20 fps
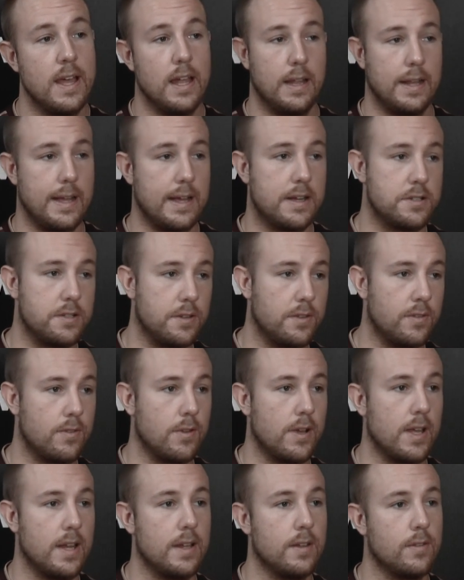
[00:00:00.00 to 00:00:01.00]
elections to
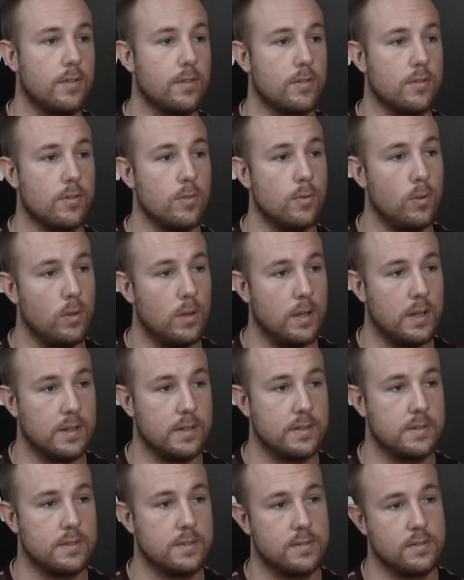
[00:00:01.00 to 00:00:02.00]
get into school,
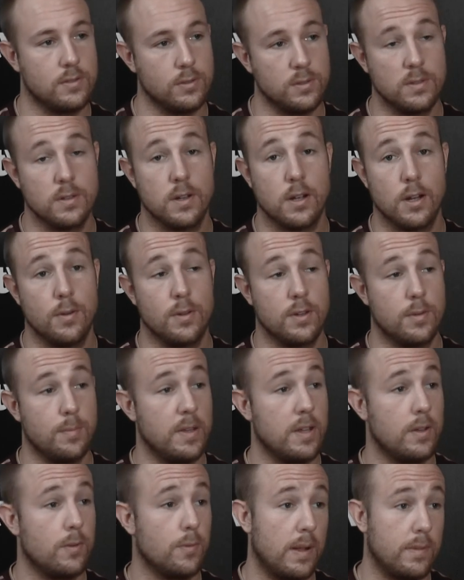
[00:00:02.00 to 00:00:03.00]
and it's soon going to
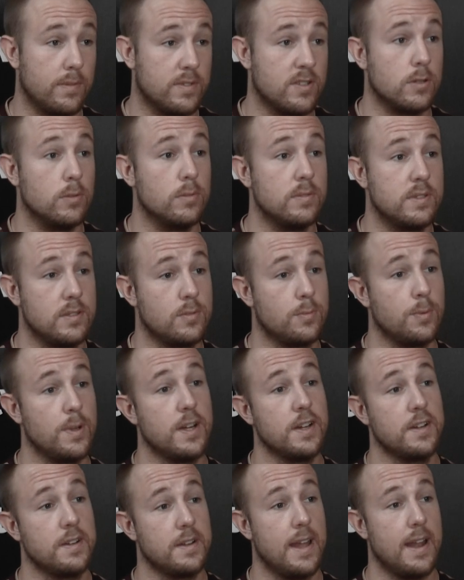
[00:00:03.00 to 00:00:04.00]
be 12 schools in
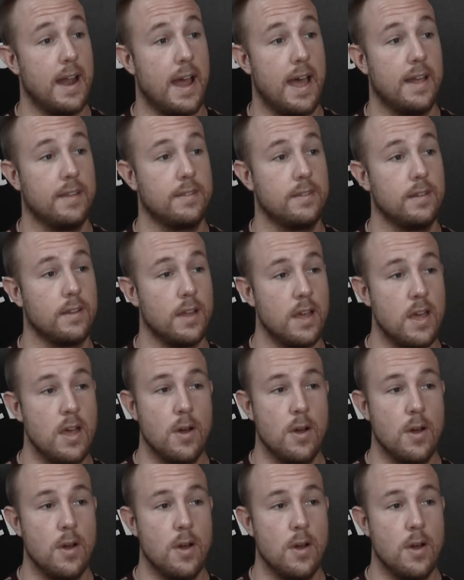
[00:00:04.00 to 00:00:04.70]
Sweden that has it,